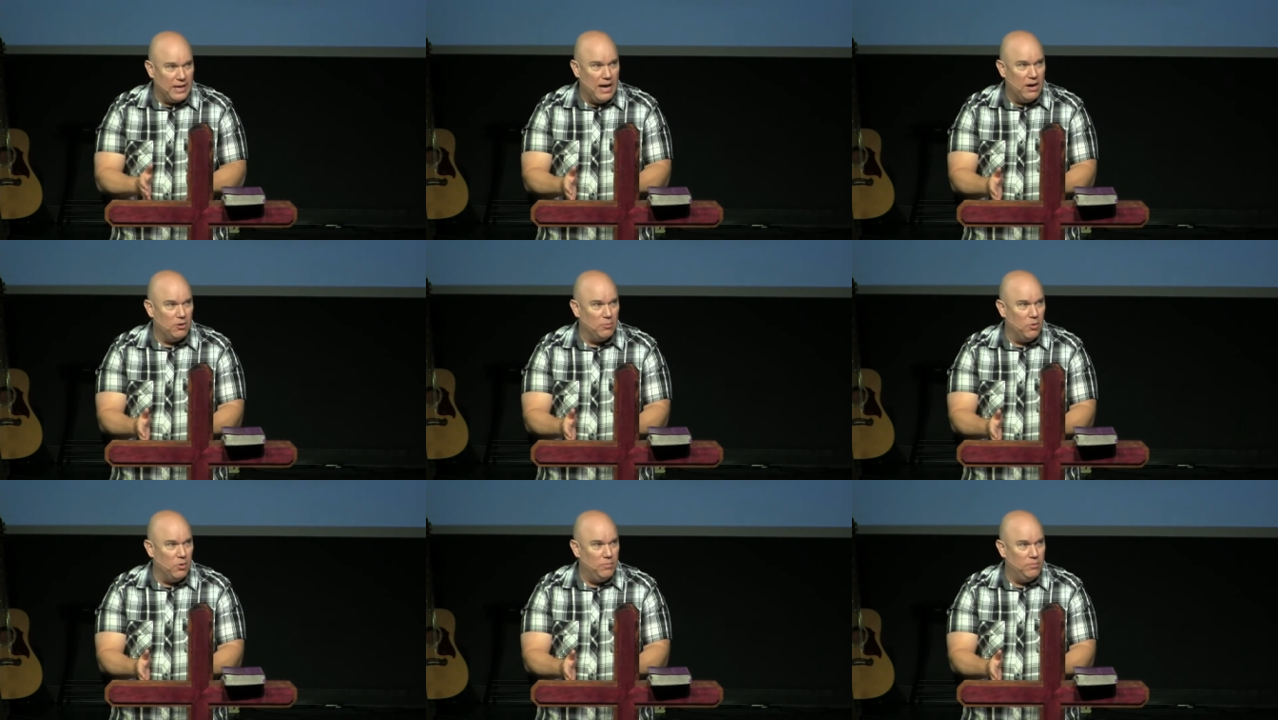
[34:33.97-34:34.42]

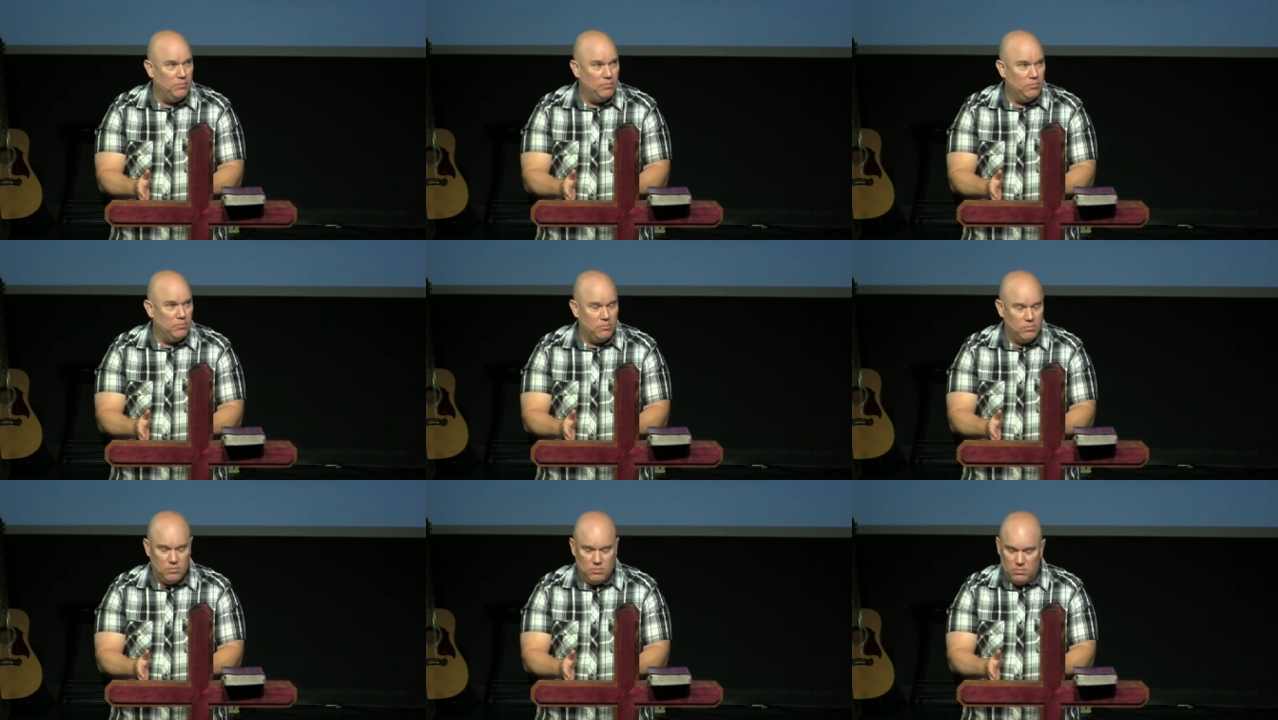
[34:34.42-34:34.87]
accountable,
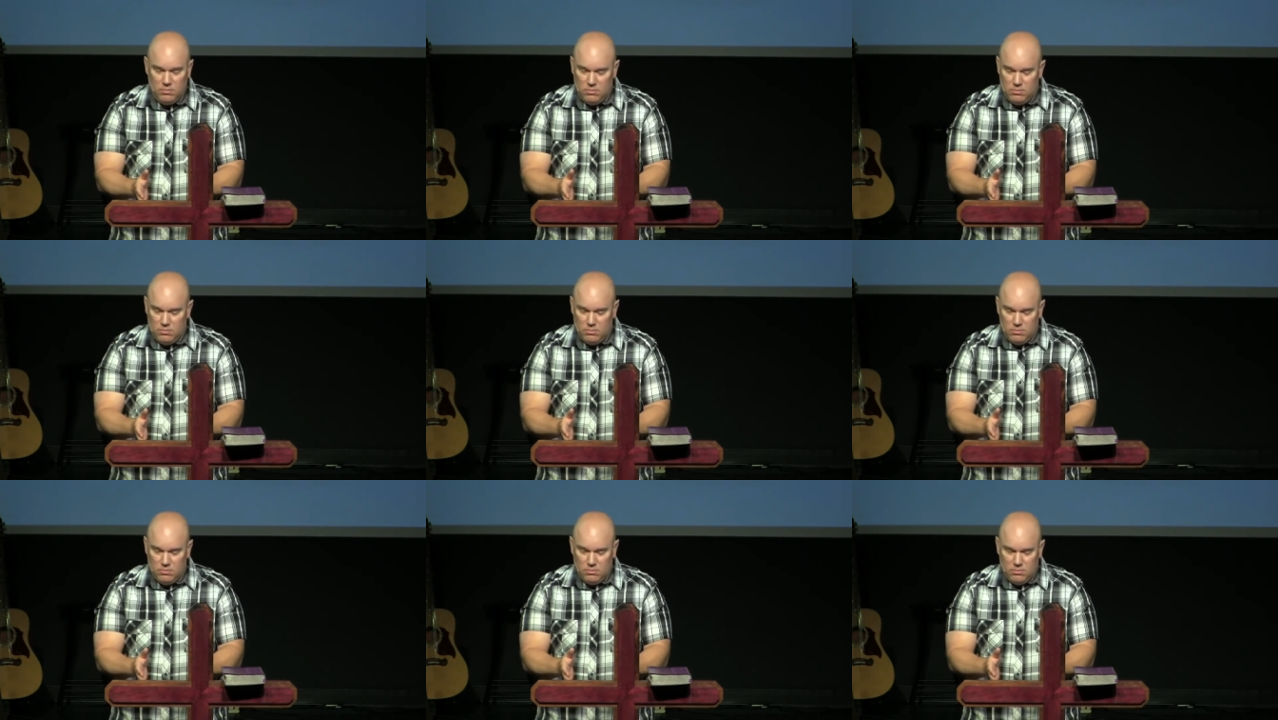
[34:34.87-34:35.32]

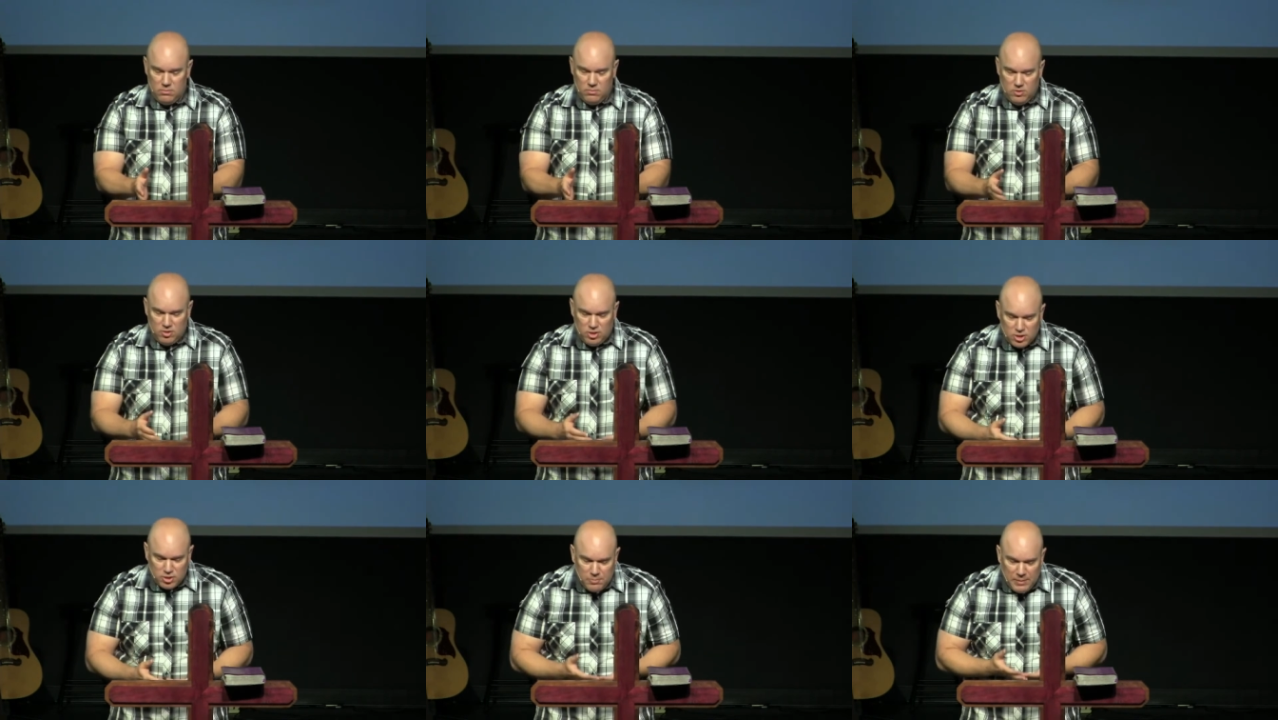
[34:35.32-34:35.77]

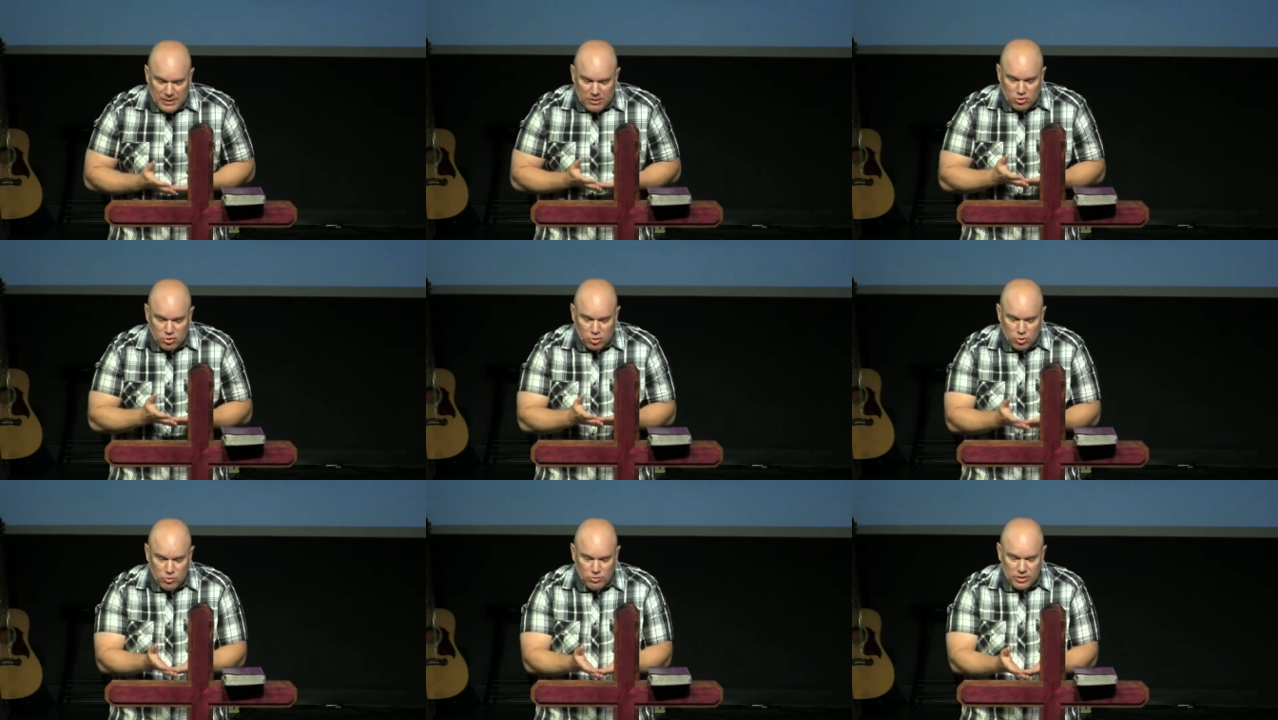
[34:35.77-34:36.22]
to
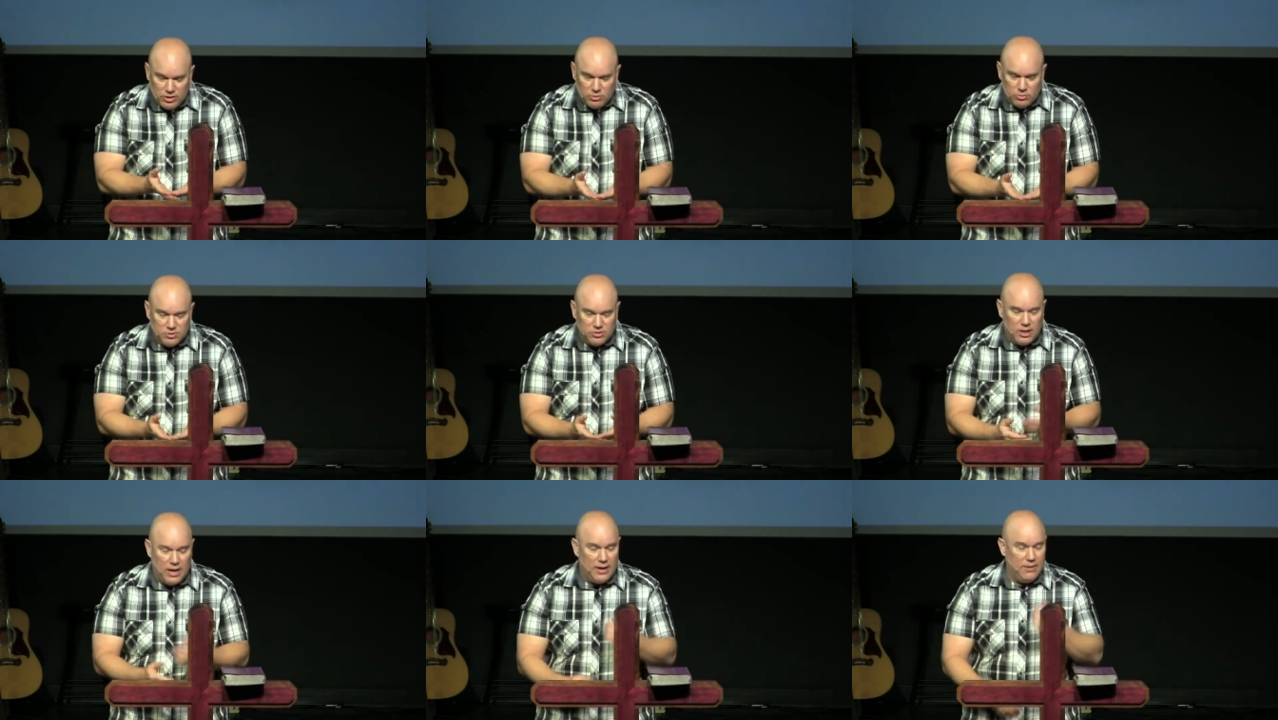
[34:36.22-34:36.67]
speak truth
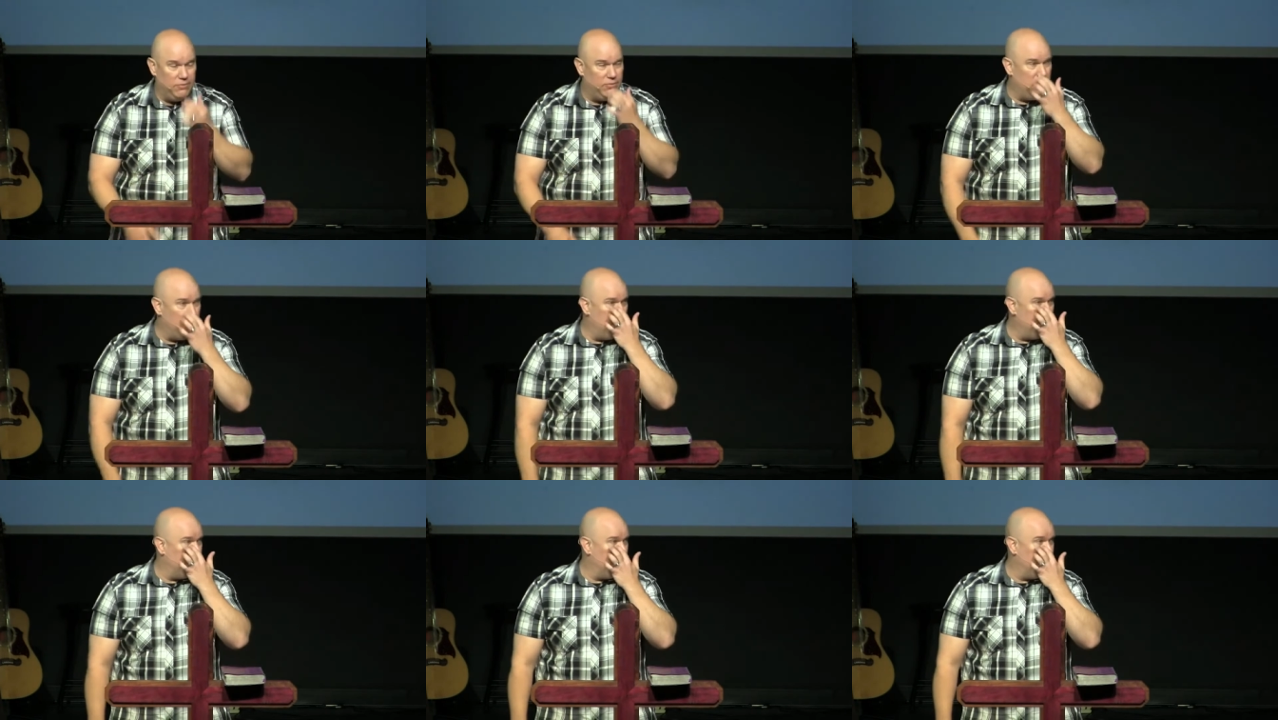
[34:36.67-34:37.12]
into his
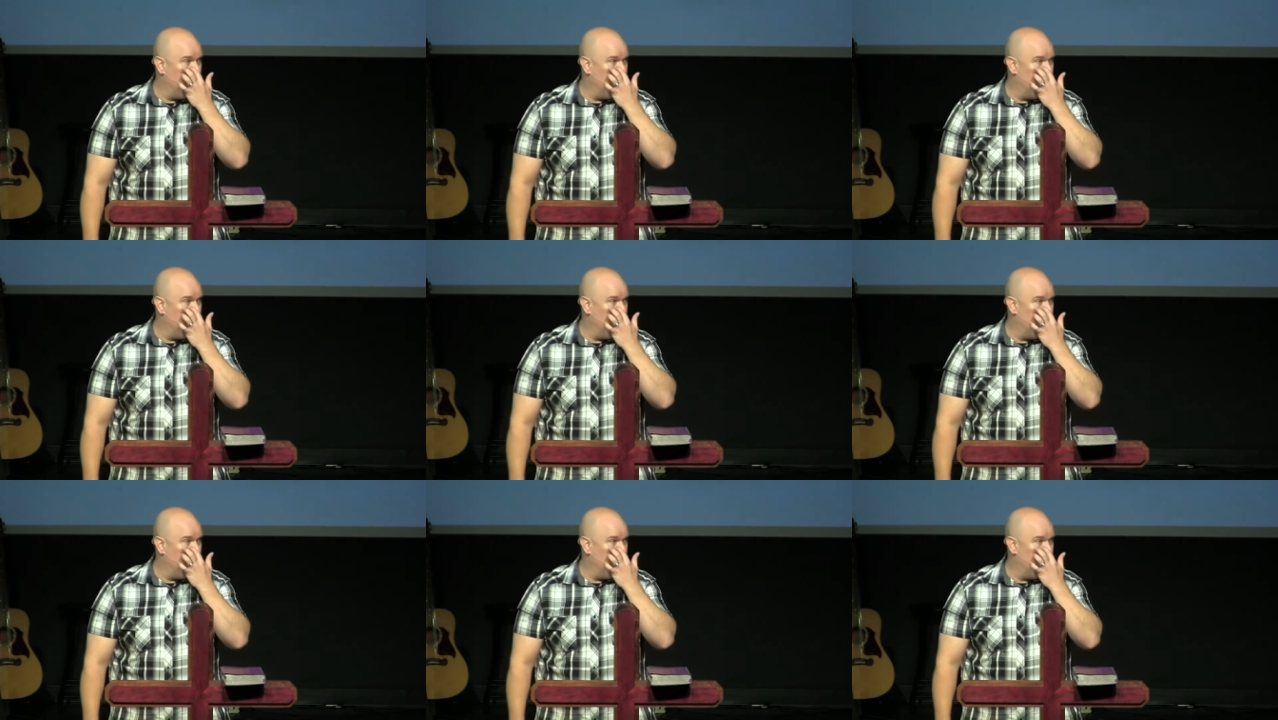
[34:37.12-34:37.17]
life.